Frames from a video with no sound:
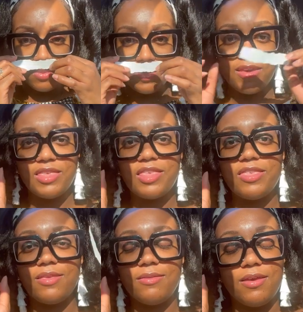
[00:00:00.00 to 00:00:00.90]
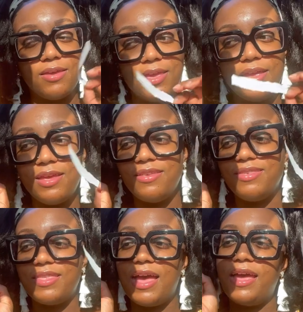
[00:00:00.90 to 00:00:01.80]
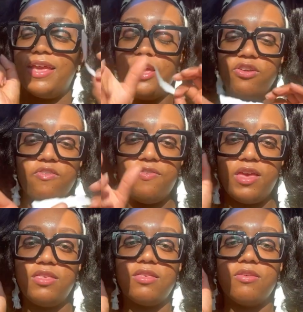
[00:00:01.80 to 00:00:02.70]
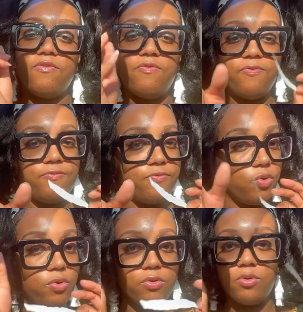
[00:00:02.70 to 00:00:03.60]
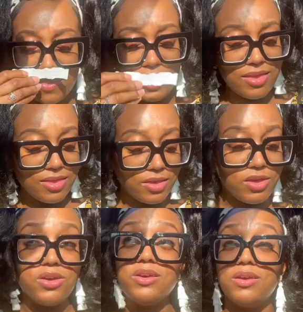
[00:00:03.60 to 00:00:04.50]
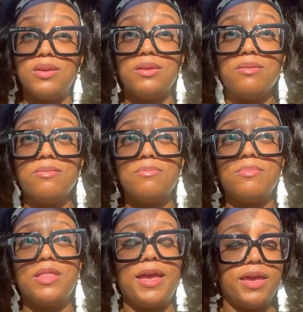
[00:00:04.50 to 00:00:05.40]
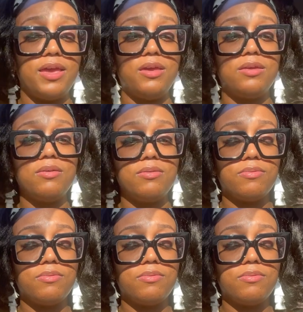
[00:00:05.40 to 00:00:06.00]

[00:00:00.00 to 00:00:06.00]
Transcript: Cause it's, again, it's not in your face floral. It's good. Like,